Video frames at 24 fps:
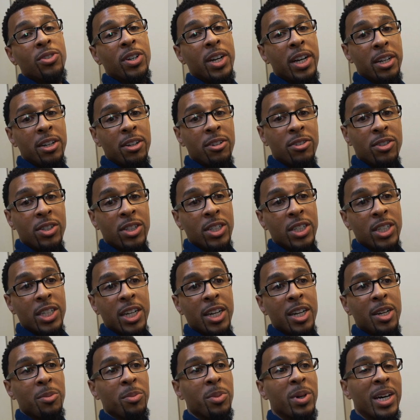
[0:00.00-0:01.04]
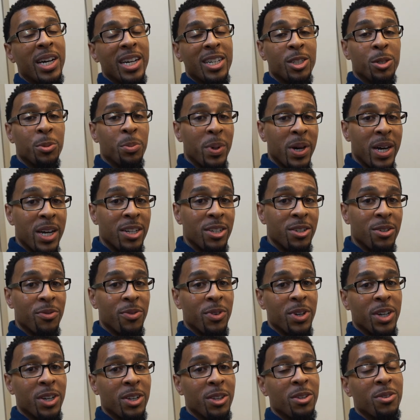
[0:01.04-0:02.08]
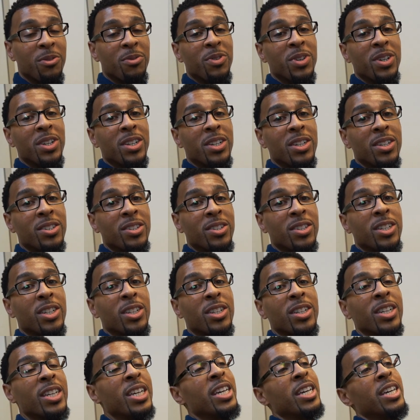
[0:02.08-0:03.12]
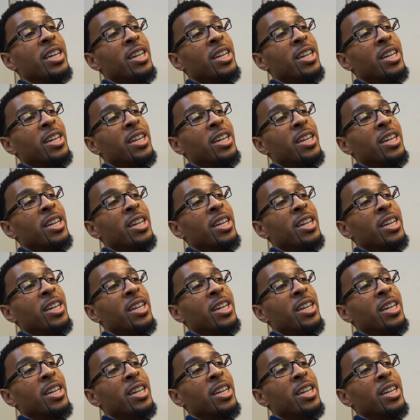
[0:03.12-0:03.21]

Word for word: trainer just yet but has a passion for health and fitness, and